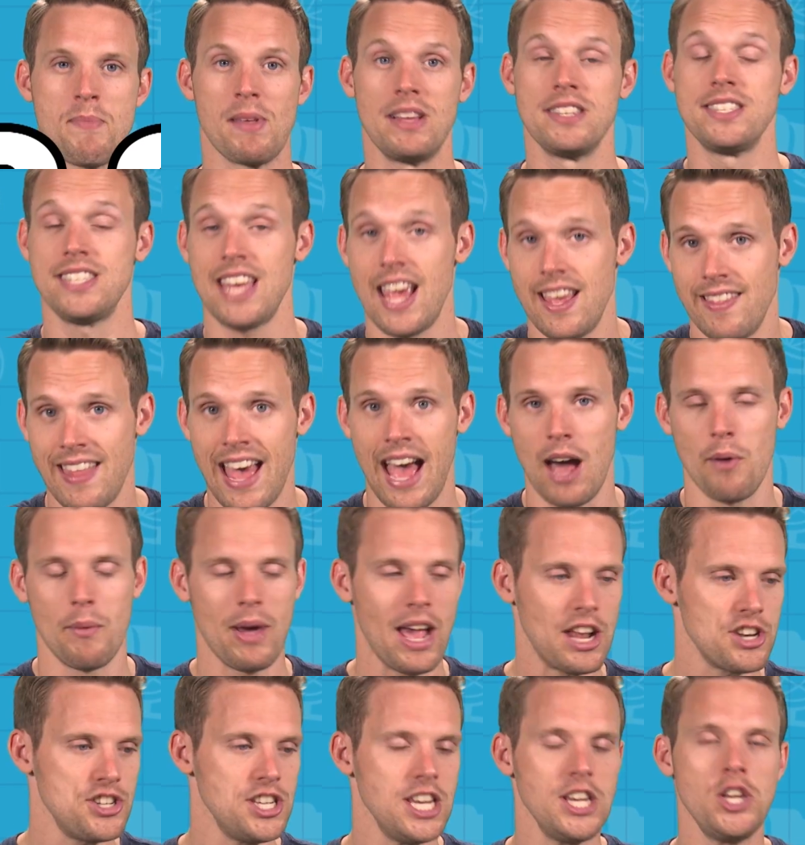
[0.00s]
And saying that,
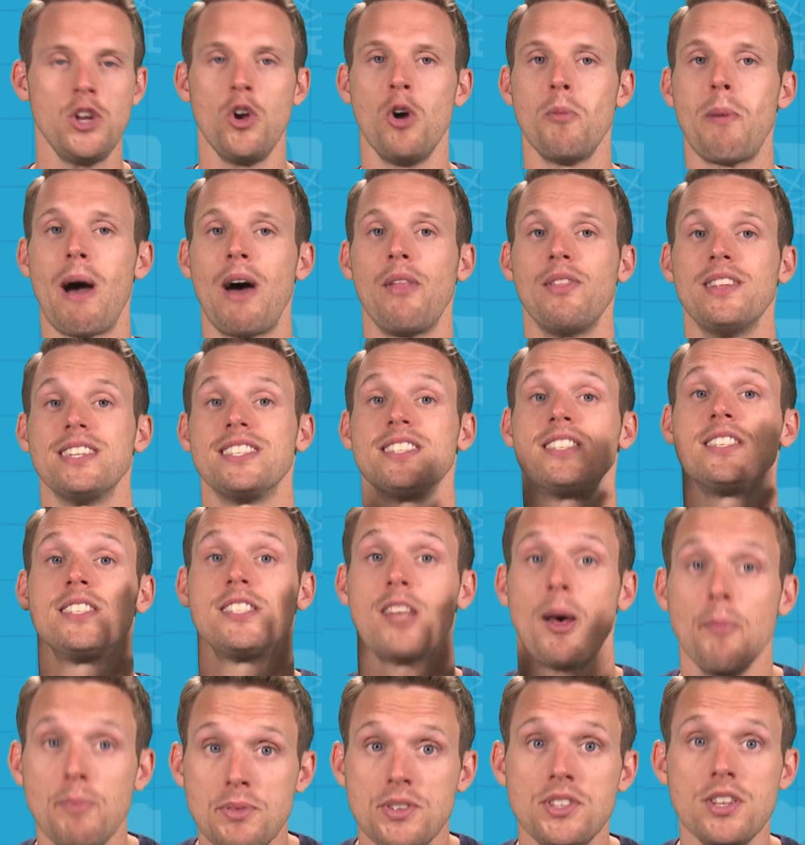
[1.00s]
we actually knew about the
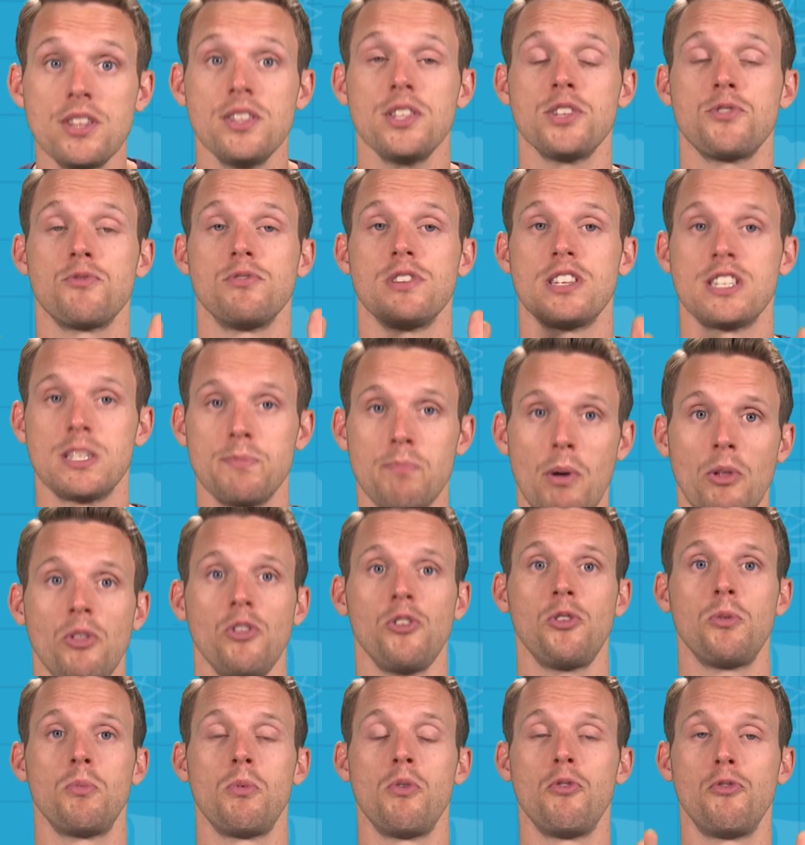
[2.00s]
substance
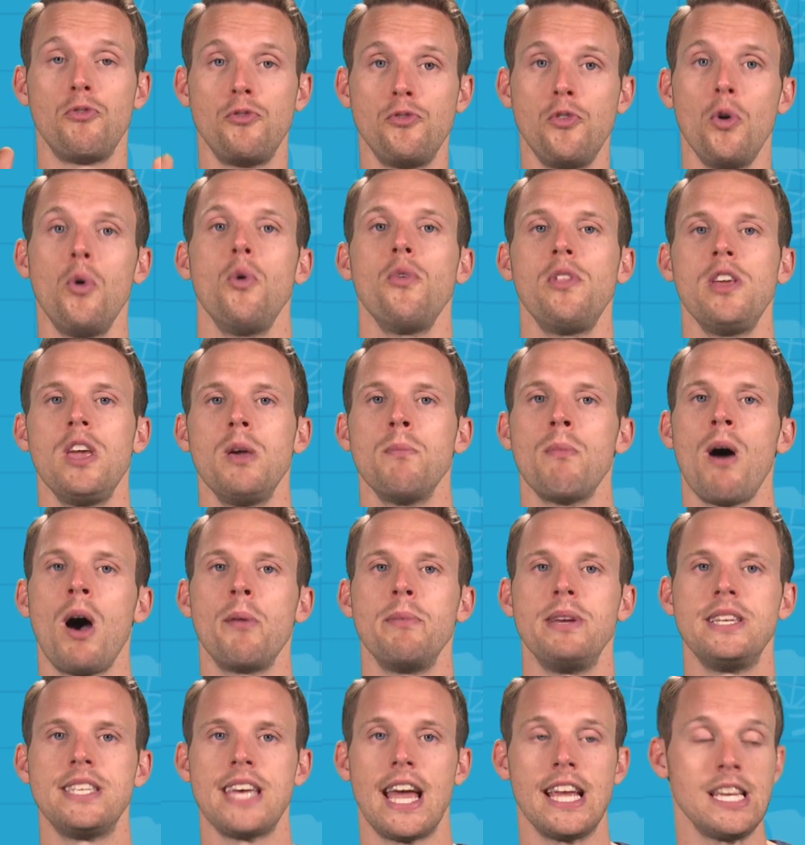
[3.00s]
responsible for the
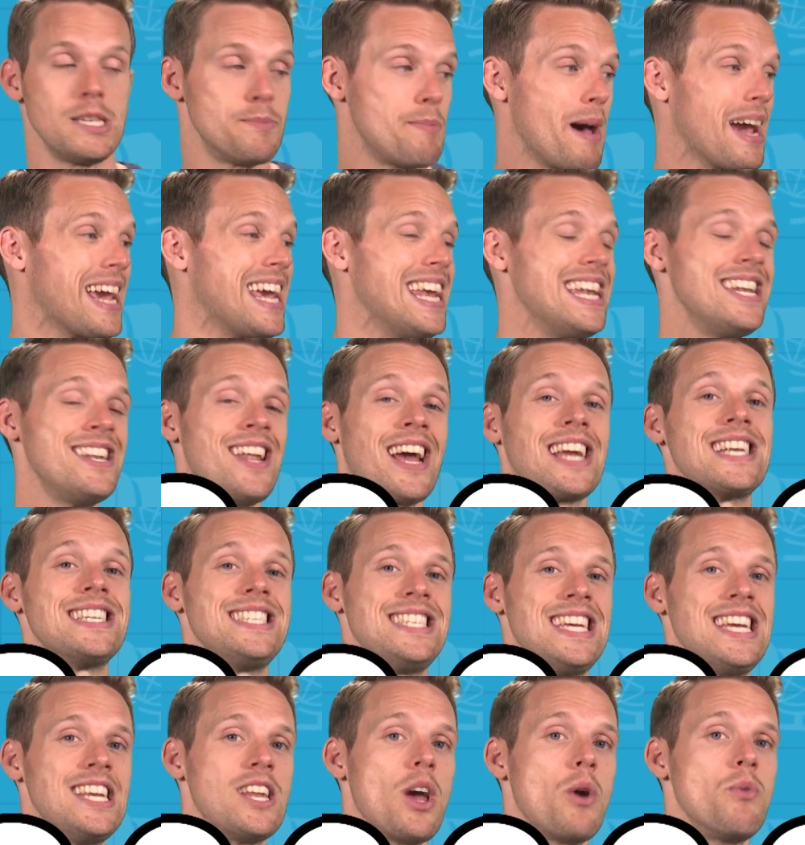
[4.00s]
umami taste back in
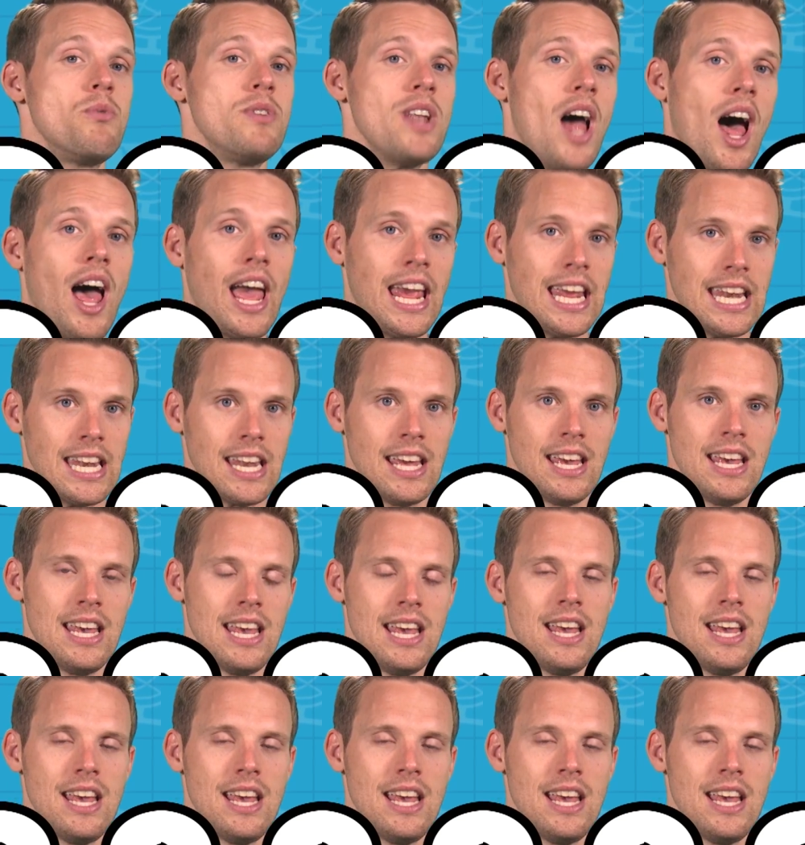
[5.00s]
1909,